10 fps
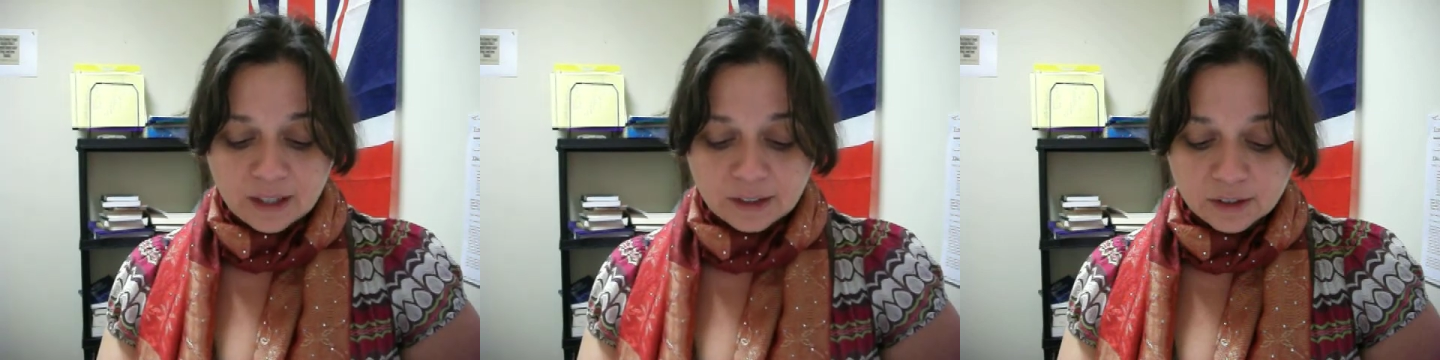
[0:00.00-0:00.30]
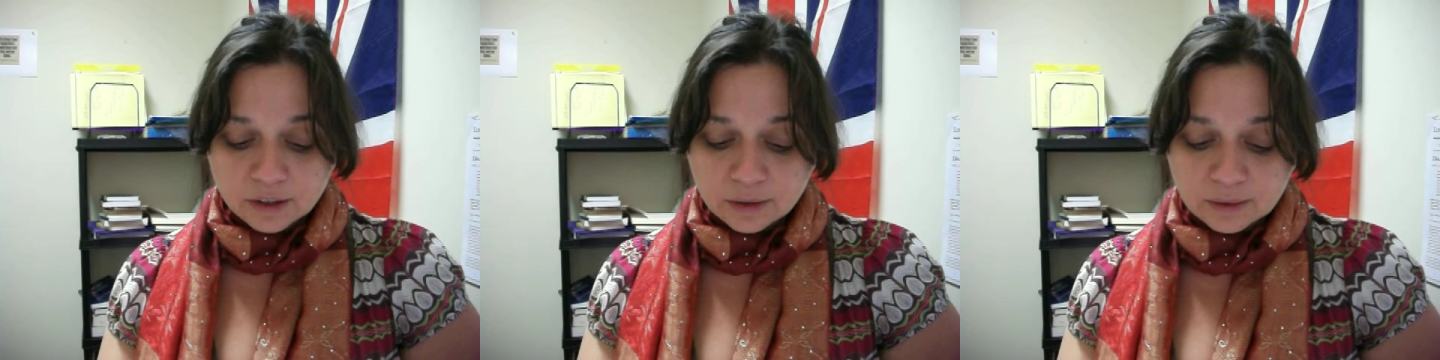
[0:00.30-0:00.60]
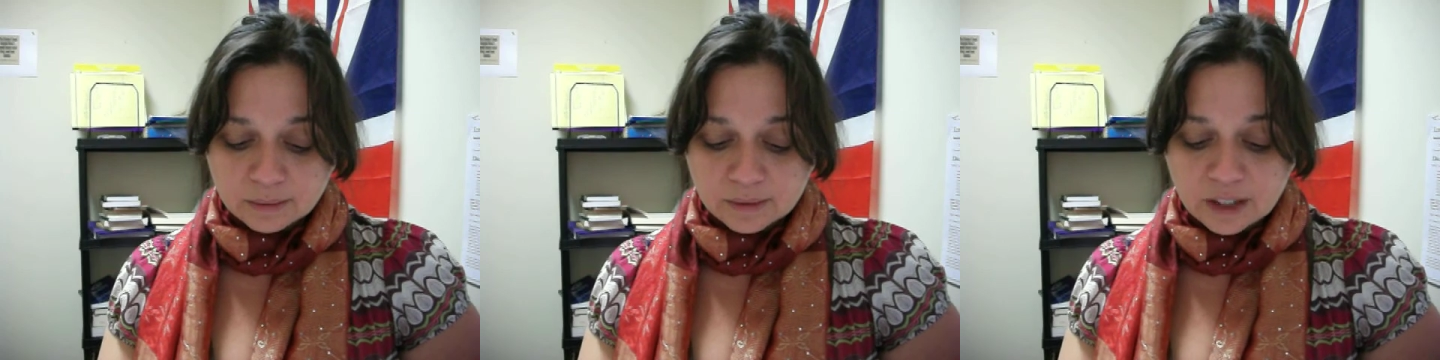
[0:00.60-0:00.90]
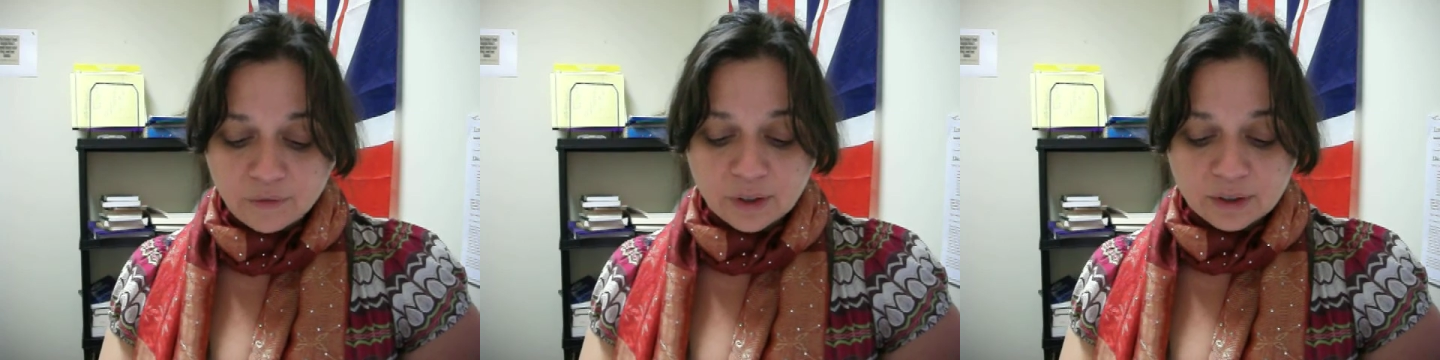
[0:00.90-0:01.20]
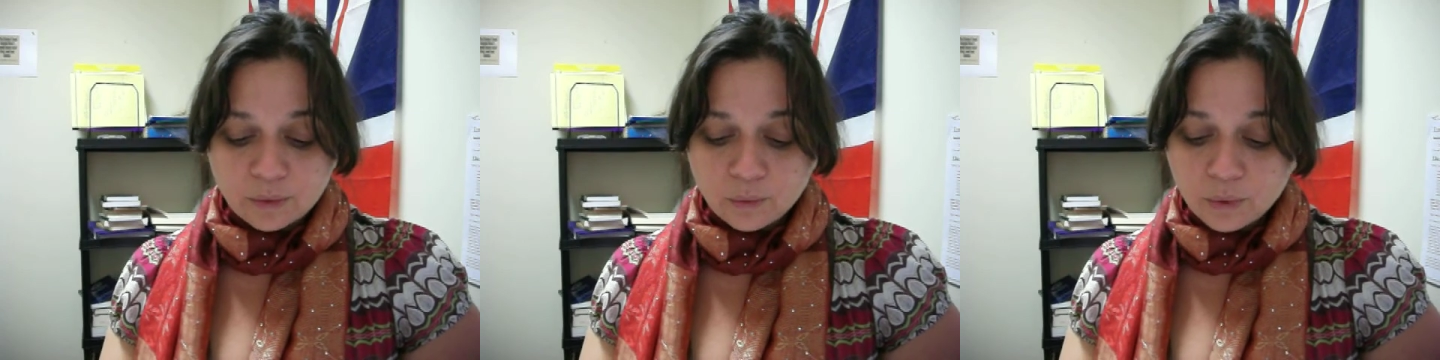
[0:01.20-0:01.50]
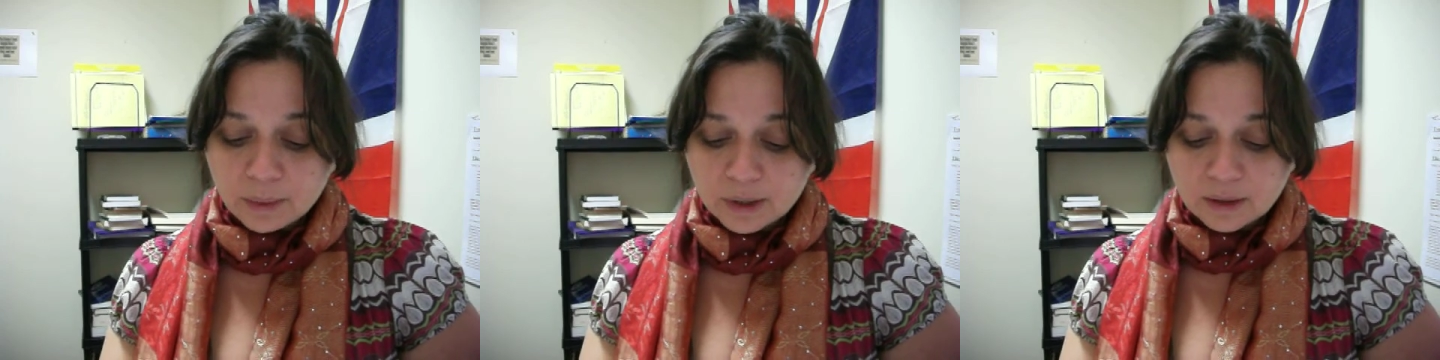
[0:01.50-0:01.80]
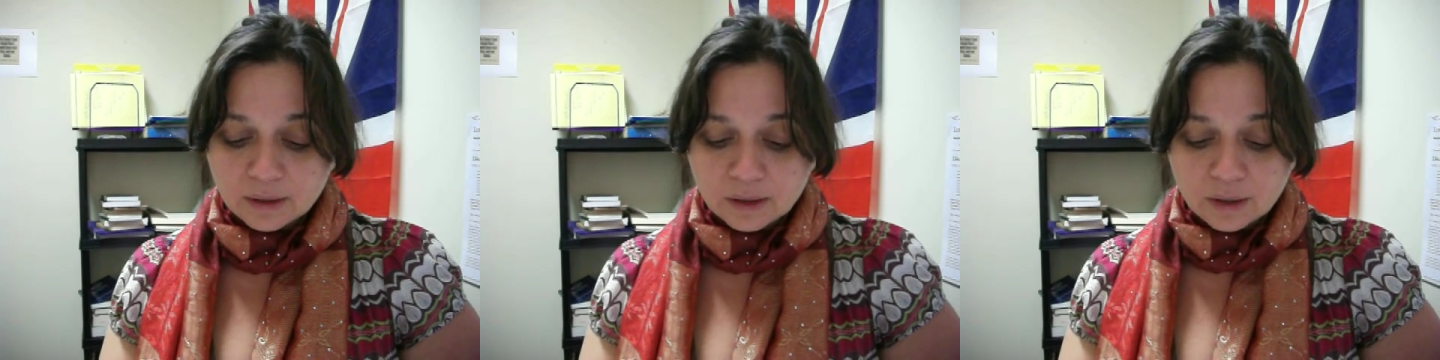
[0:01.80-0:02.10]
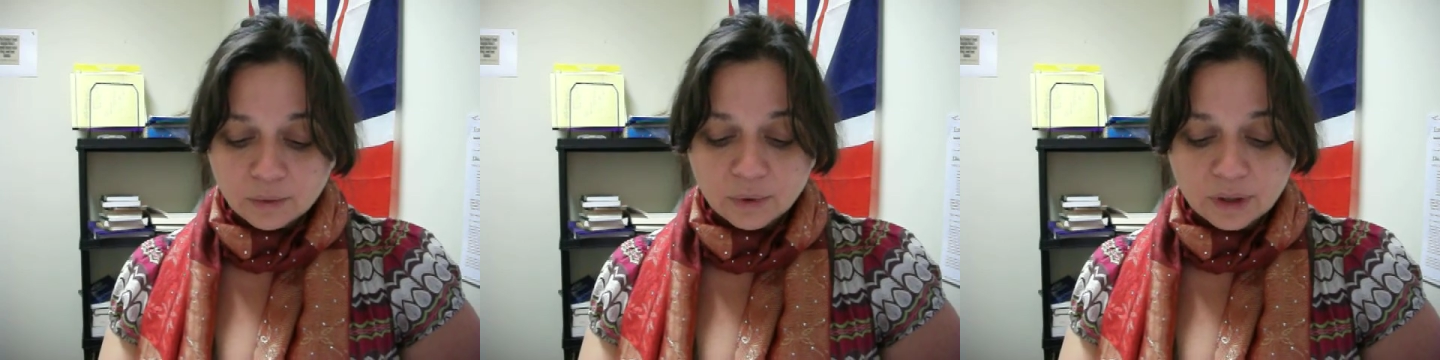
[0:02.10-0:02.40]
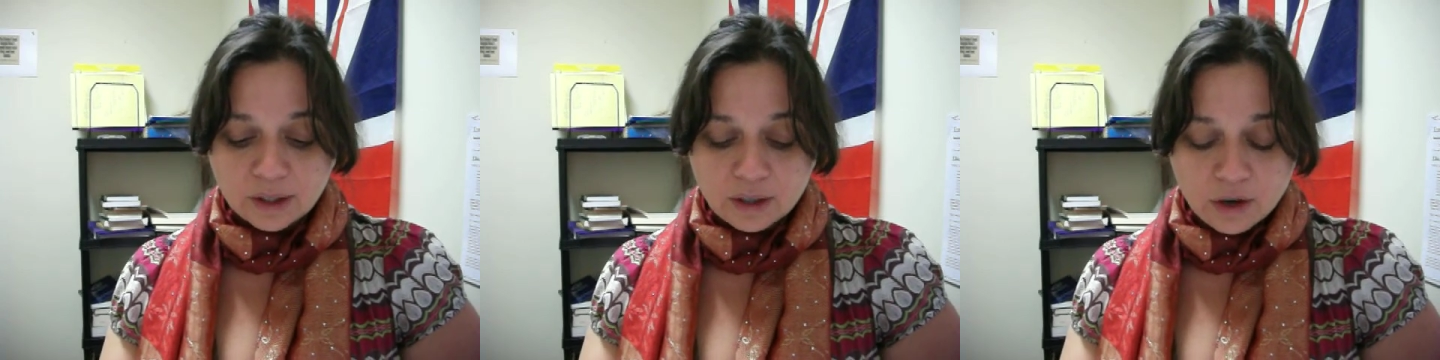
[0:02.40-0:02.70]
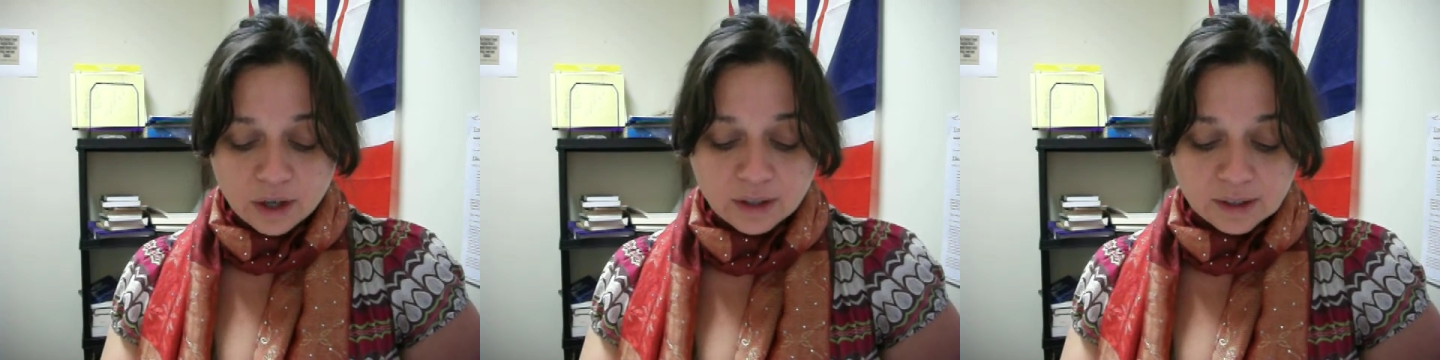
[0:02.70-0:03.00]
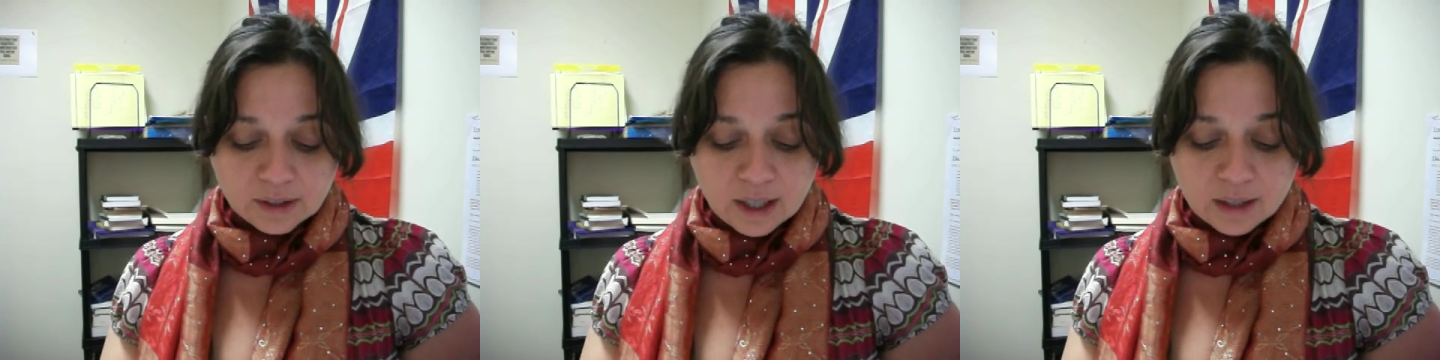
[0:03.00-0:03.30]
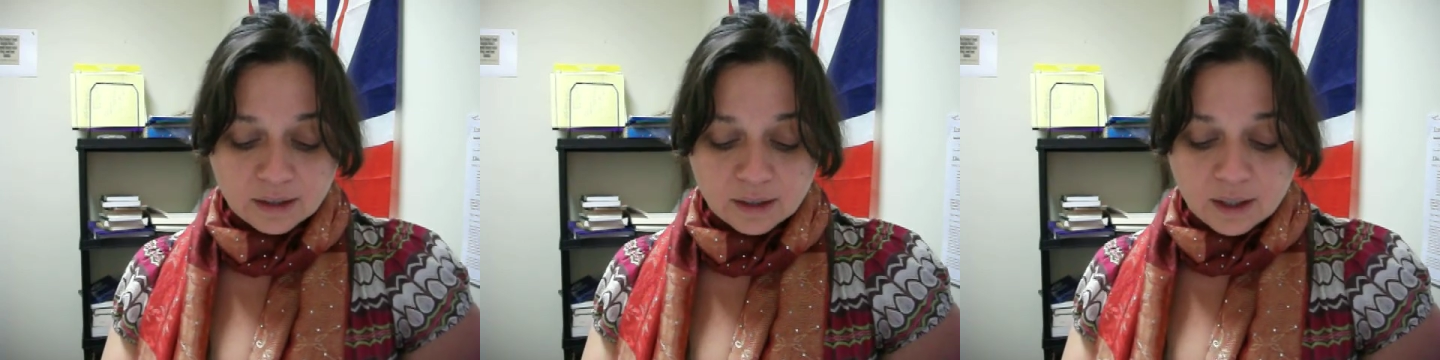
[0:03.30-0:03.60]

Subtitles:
And so they felt that women really harnessed that.